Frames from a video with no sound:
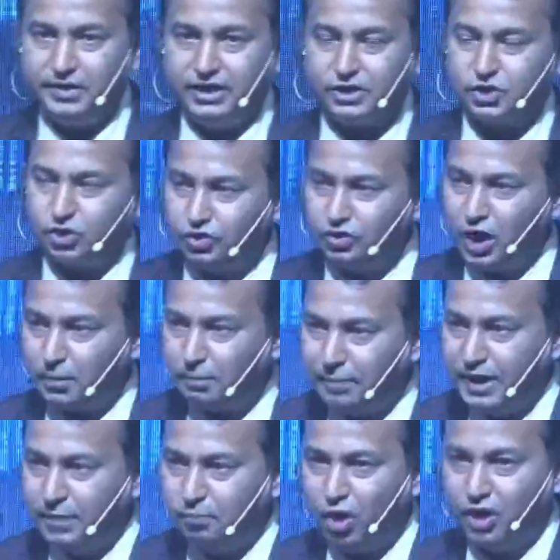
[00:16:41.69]
US
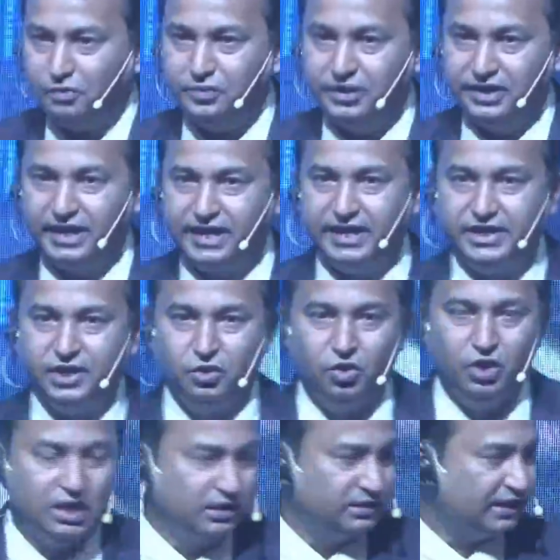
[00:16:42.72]
FDA should not pinpoint
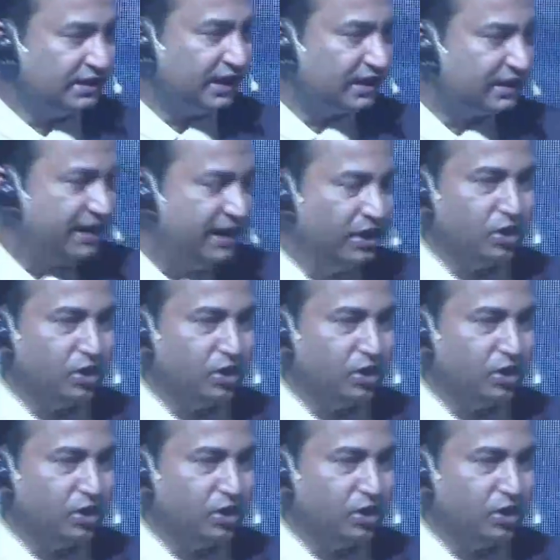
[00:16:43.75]
finger at you